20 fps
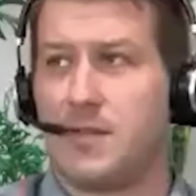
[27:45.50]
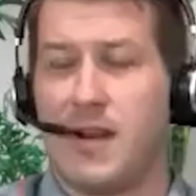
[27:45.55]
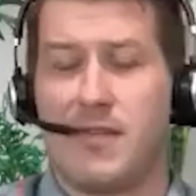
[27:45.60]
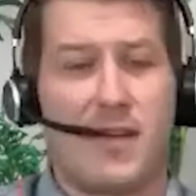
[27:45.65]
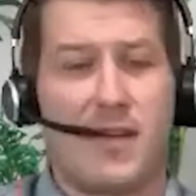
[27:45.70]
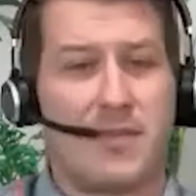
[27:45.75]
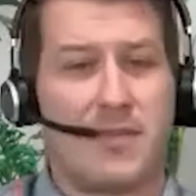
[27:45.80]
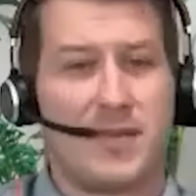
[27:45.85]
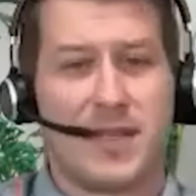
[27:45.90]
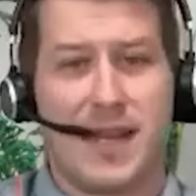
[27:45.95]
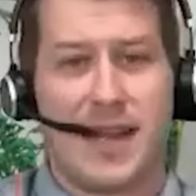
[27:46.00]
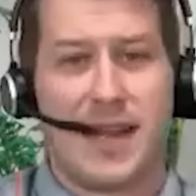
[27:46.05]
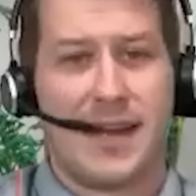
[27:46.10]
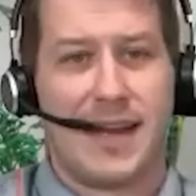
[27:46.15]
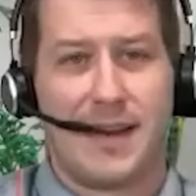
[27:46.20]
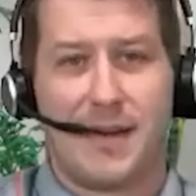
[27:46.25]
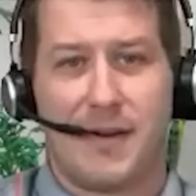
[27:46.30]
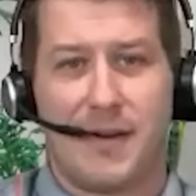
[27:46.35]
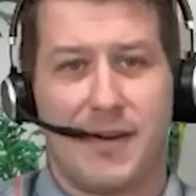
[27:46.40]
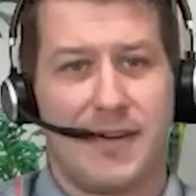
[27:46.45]
As a RevOps guy
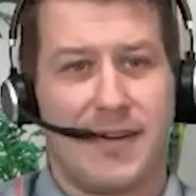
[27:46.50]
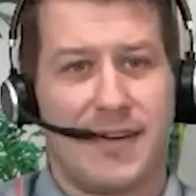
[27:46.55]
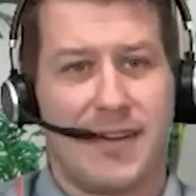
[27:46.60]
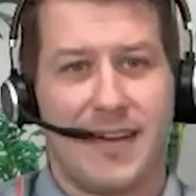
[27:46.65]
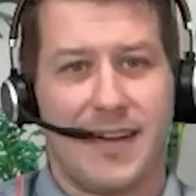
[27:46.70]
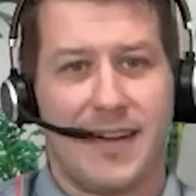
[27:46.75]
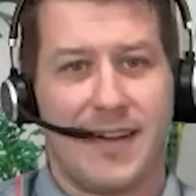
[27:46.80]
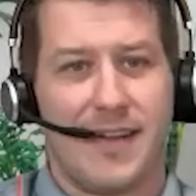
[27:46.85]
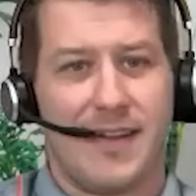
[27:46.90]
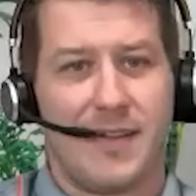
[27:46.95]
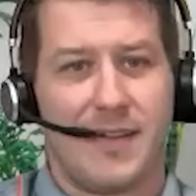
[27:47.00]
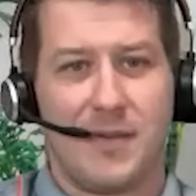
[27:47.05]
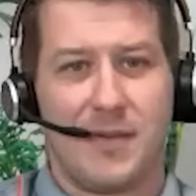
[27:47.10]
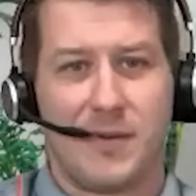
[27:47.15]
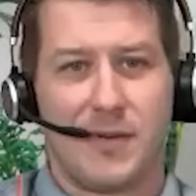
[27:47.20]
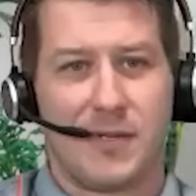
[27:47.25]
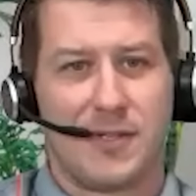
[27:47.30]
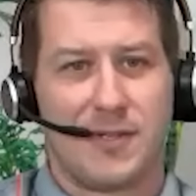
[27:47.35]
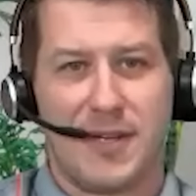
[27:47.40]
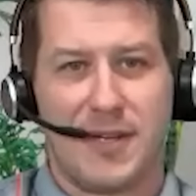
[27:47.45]
at heart, you
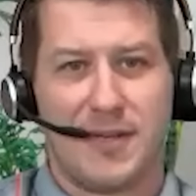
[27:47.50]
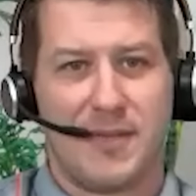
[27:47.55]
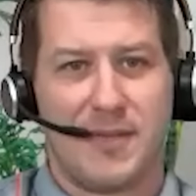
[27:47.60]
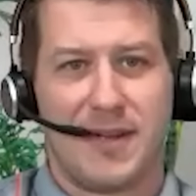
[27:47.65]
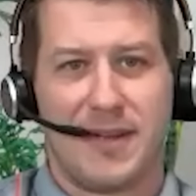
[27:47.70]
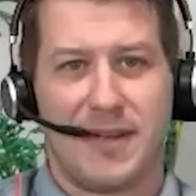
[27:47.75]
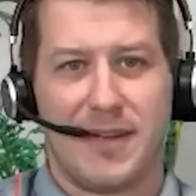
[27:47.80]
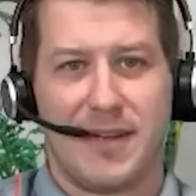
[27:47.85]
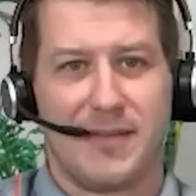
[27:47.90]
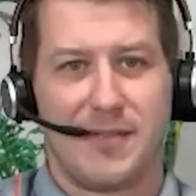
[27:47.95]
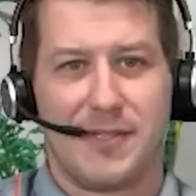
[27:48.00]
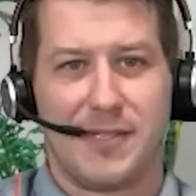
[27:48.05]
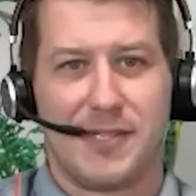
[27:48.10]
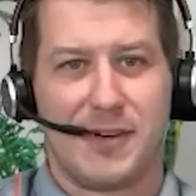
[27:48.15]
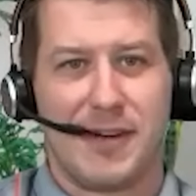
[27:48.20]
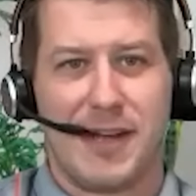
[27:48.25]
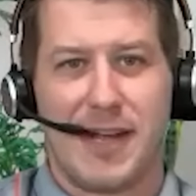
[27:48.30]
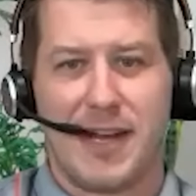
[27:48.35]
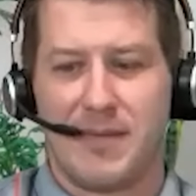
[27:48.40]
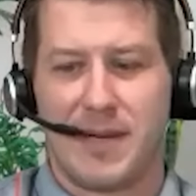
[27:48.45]
are speaking my language
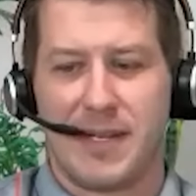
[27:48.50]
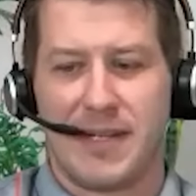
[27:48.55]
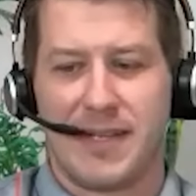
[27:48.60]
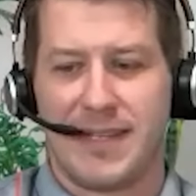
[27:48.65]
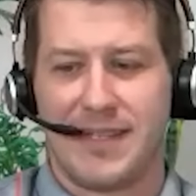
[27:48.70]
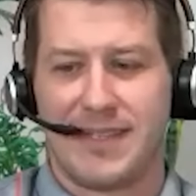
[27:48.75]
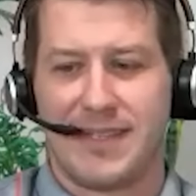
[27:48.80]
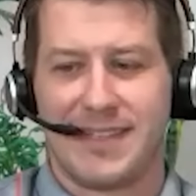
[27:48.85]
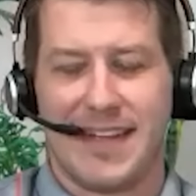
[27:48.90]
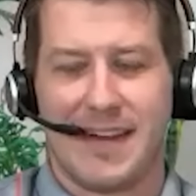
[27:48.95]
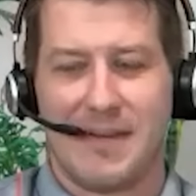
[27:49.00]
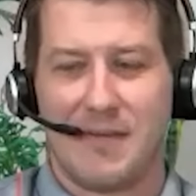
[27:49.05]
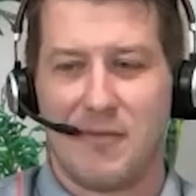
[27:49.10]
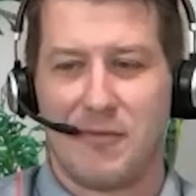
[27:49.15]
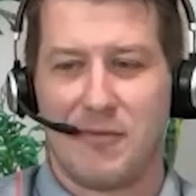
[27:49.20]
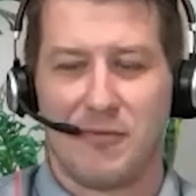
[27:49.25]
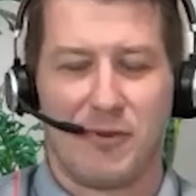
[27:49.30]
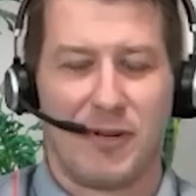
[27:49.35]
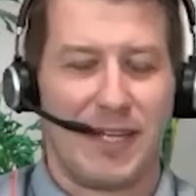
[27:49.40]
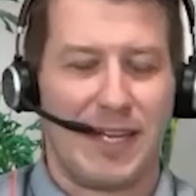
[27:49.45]
here, Adam. I think
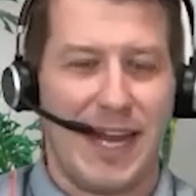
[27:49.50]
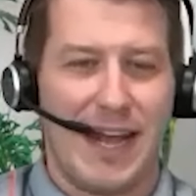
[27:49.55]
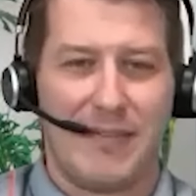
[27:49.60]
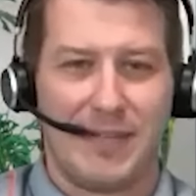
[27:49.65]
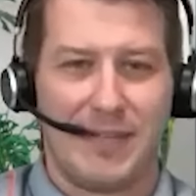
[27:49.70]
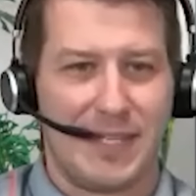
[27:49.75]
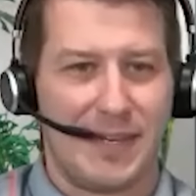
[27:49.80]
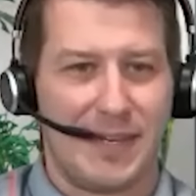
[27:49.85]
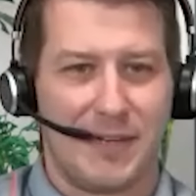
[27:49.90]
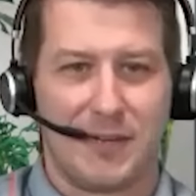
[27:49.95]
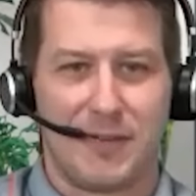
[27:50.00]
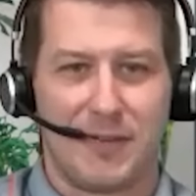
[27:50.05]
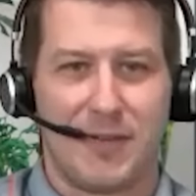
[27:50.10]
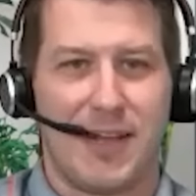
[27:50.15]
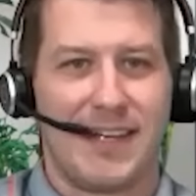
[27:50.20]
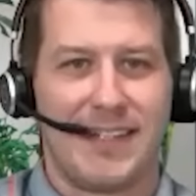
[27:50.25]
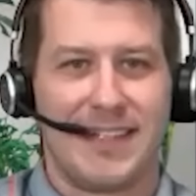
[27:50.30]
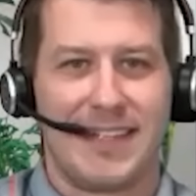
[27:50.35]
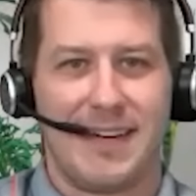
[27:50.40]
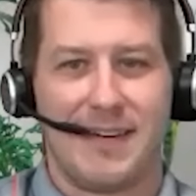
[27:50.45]
really having the
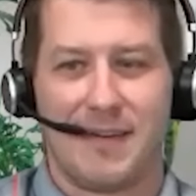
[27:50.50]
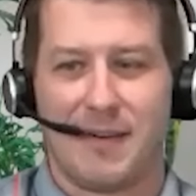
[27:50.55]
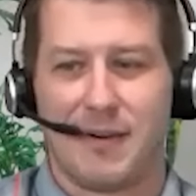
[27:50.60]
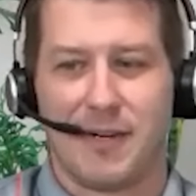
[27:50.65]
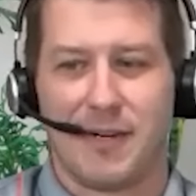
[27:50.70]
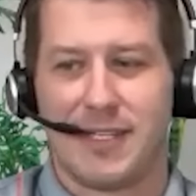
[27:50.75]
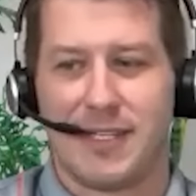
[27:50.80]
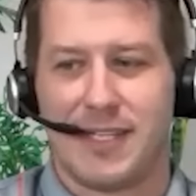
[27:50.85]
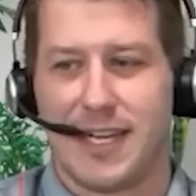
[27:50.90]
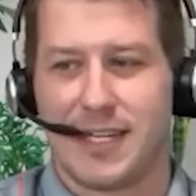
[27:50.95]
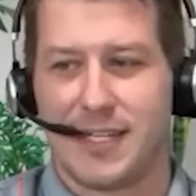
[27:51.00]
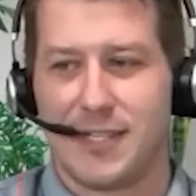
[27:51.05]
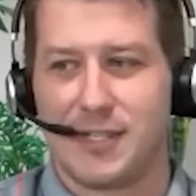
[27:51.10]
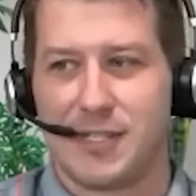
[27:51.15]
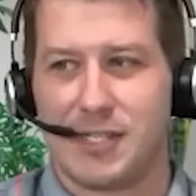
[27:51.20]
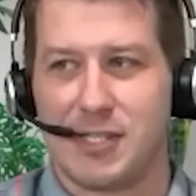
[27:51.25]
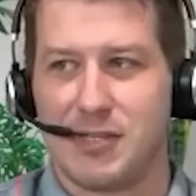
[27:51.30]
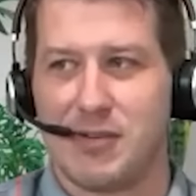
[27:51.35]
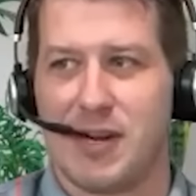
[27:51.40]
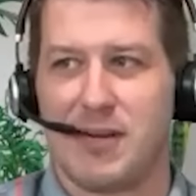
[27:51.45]
underlying data architecture
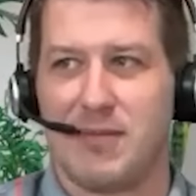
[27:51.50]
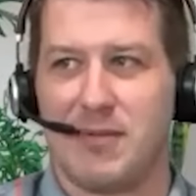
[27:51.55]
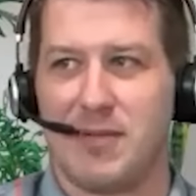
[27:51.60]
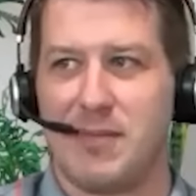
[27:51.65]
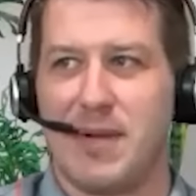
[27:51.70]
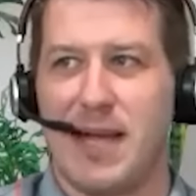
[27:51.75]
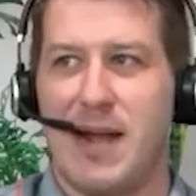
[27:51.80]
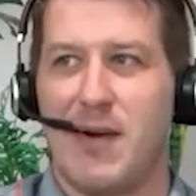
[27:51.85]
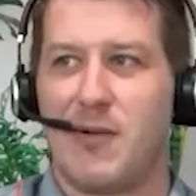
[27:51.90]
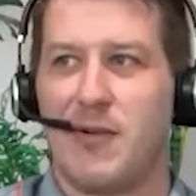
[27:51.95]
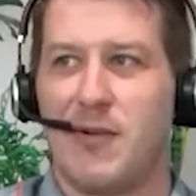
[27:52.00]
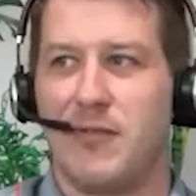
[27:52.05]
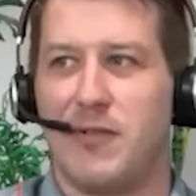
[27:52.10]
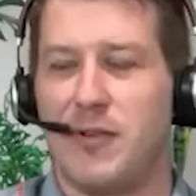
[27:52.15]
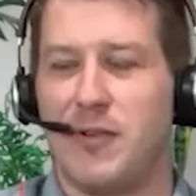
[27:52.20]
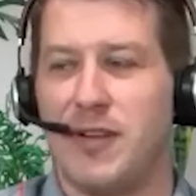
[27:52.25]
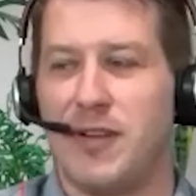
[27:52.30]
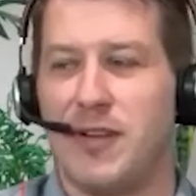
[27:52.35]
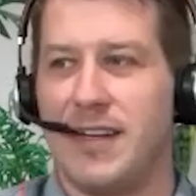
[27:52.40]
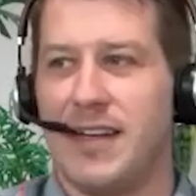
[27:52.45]
is incredibly
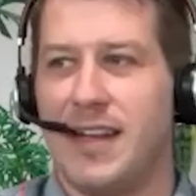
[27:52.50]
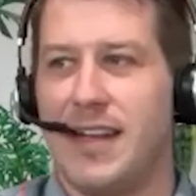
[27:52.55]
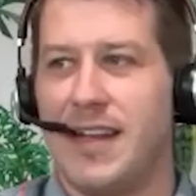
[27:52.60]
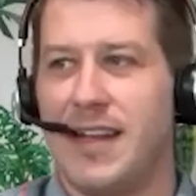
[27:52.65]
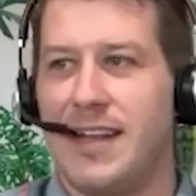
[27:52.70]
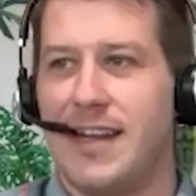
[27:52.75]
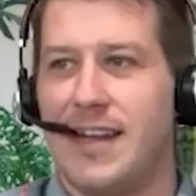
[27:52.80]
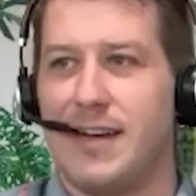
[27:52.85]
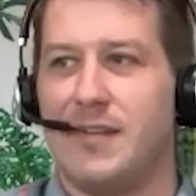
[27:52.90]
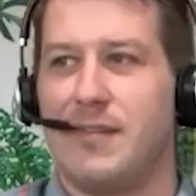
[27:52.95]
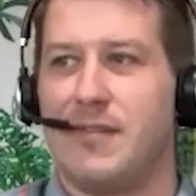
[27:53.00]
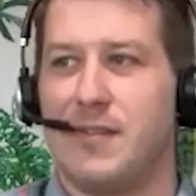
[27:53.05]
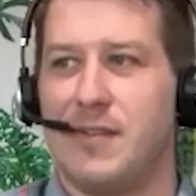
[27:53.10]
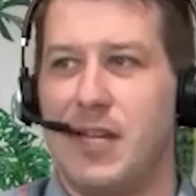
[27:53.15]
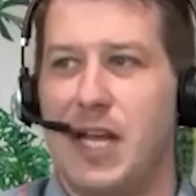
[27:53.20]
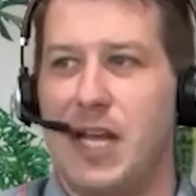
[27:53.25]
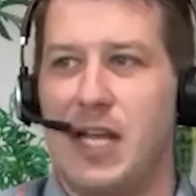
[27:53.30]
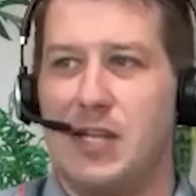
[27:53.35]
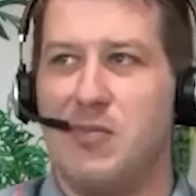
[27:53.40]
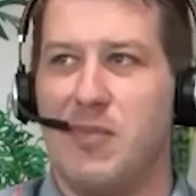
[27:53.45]
powerful. And
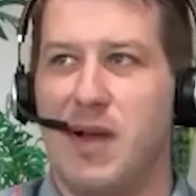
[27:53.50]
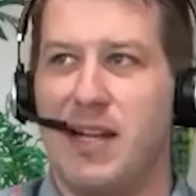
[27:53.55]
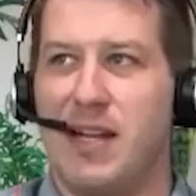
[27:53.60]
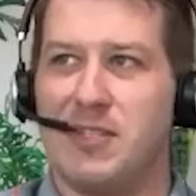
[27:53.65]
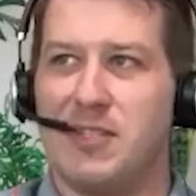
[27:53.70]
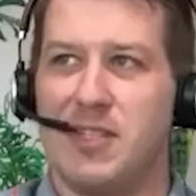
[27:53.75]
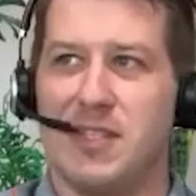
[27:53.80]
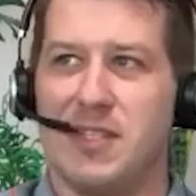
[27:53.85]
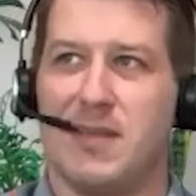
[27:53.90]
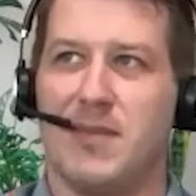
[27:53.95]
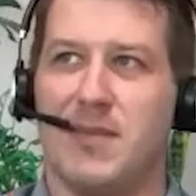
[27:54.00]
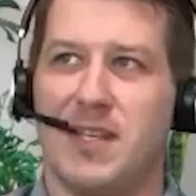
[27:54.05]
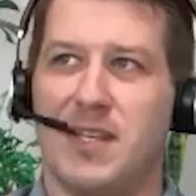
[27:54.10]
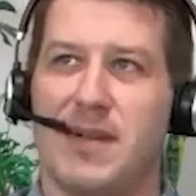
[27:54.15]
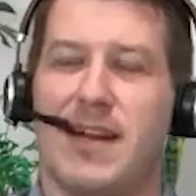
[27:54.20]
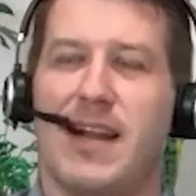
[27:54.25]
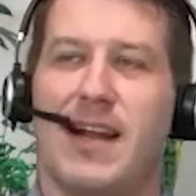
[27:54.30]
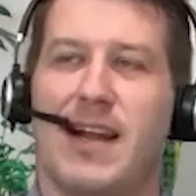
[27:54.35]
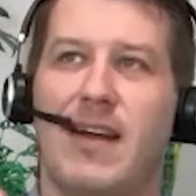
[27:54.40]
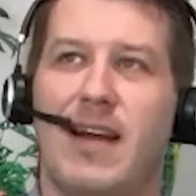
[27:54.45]
you mentioned something
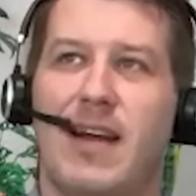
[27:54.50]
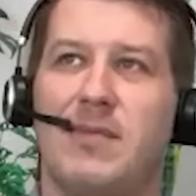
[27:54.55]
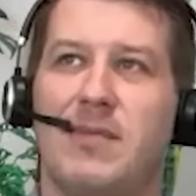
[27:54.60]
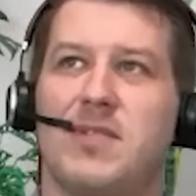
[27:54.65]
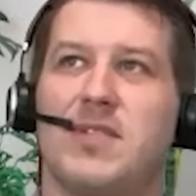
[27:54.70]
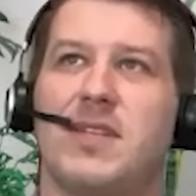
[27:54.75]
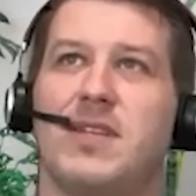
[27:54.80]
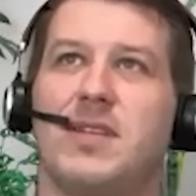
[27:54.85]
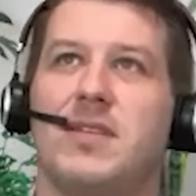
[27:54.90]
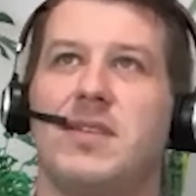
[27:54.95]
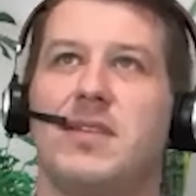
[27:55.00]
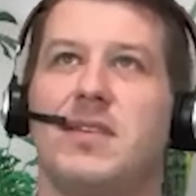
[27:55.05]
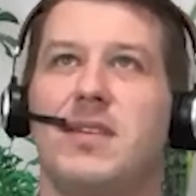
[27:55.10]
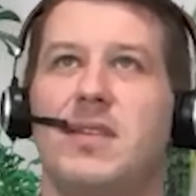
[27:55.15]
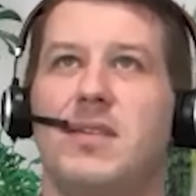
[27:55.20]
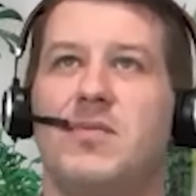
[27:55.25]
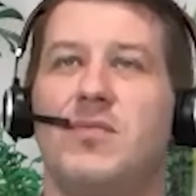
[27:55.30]
about how Ebsta